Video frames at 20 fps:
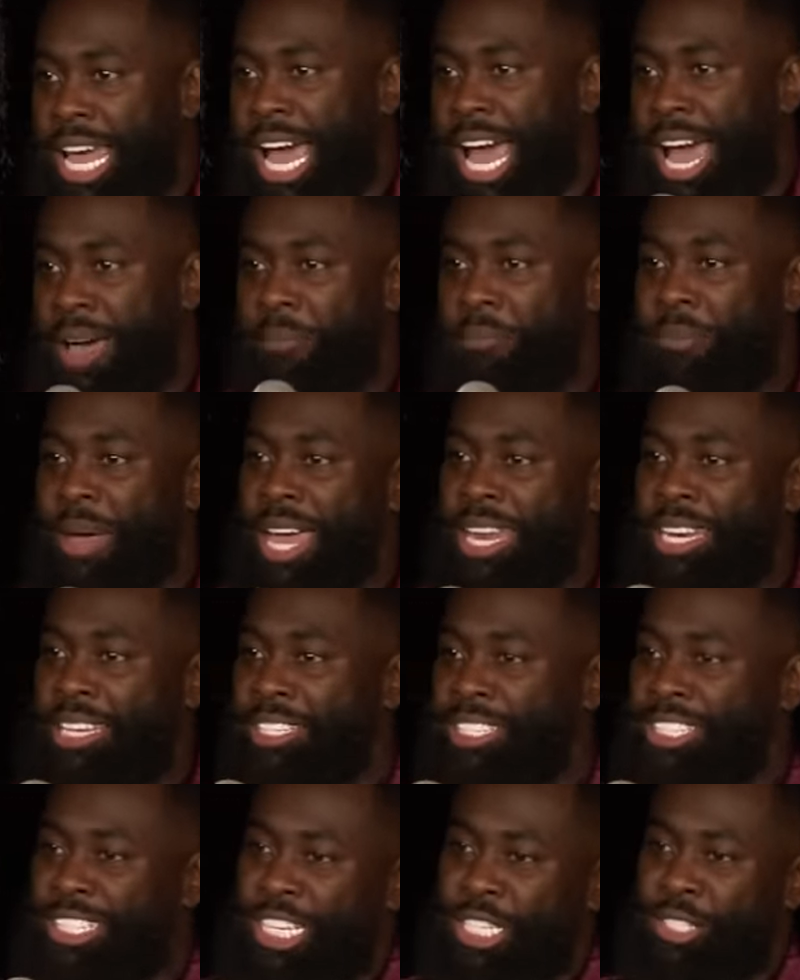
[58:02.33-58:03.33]
And Ben
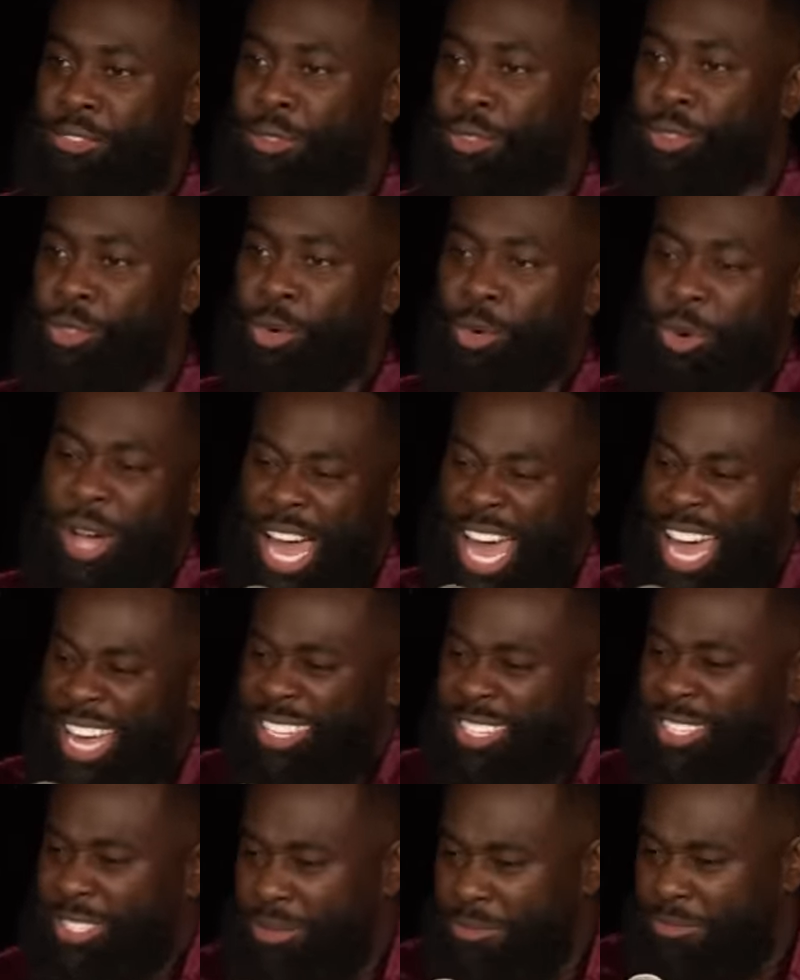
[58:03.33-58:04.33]
is 6 foot tall,
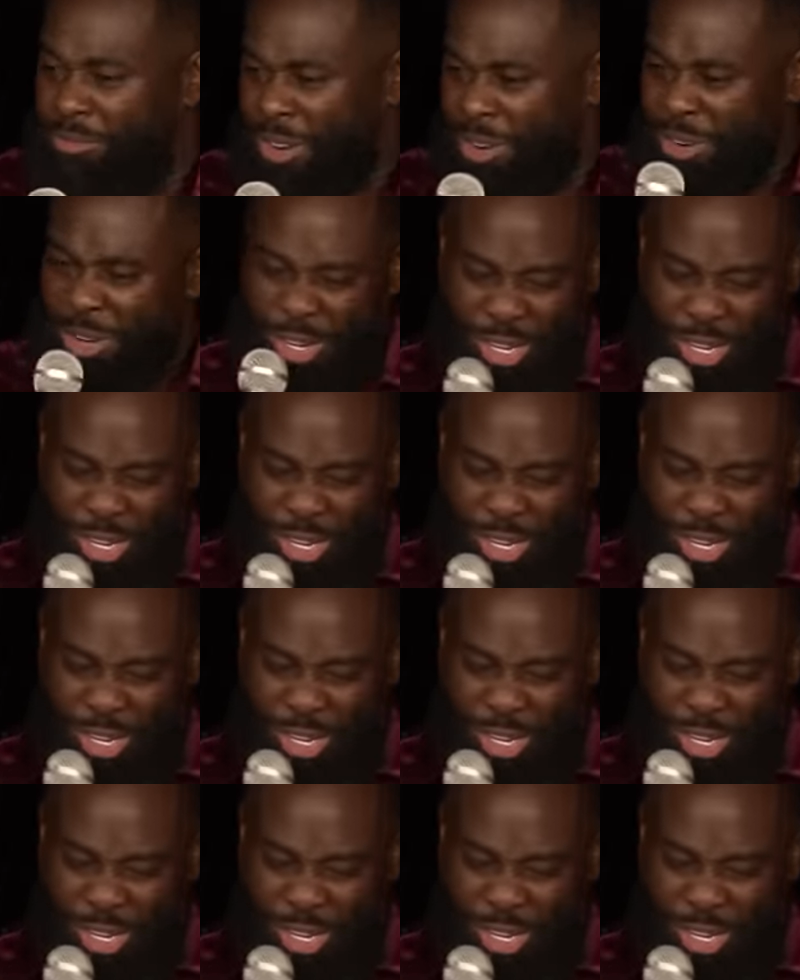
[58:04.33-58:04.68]
handsome, very